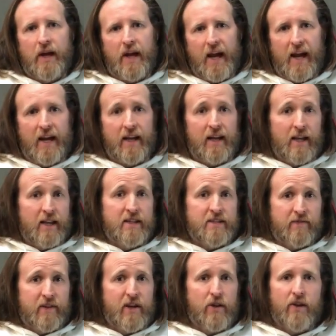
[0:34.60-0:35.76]
And in this
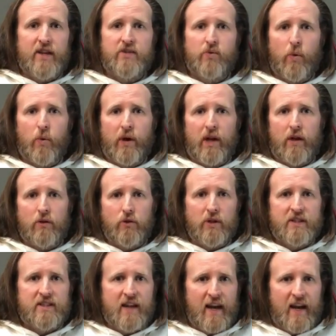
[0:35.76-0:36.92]
video, that's what we're going to
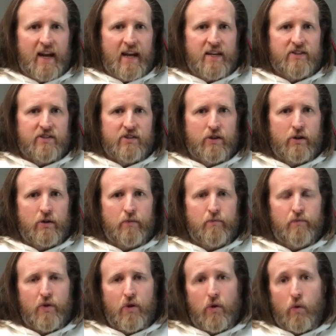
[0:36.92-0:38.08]
look to answer:
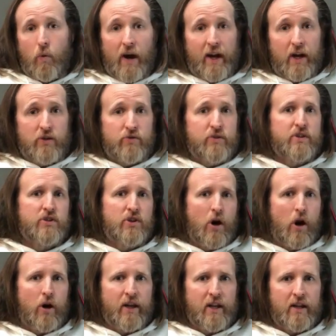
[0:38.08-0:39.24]
why countries
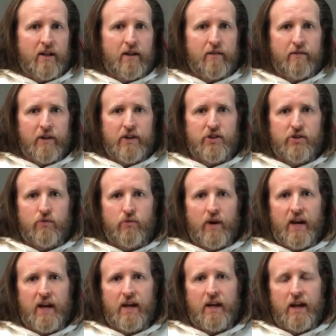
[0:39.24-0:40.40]
target an inflation
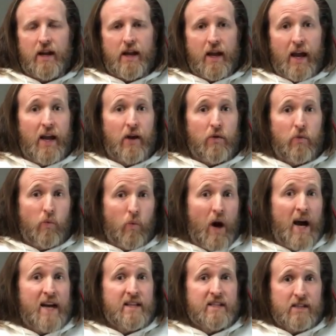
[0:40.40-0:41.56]
rate and
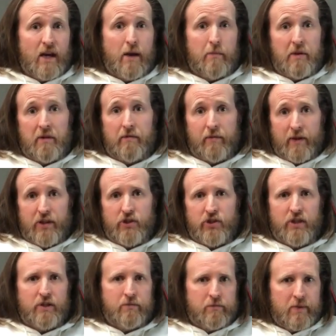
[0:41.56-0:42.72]
why some
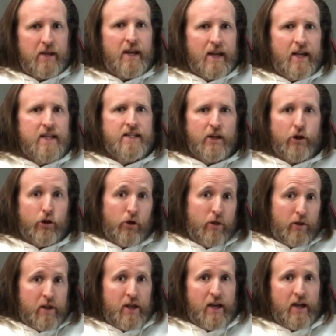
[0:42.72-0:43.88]
inflation is a
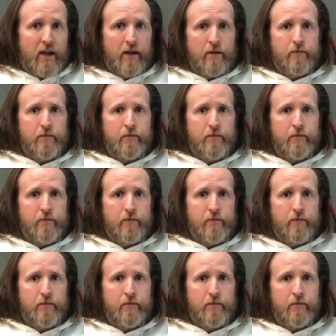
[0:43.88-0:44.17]
good thing.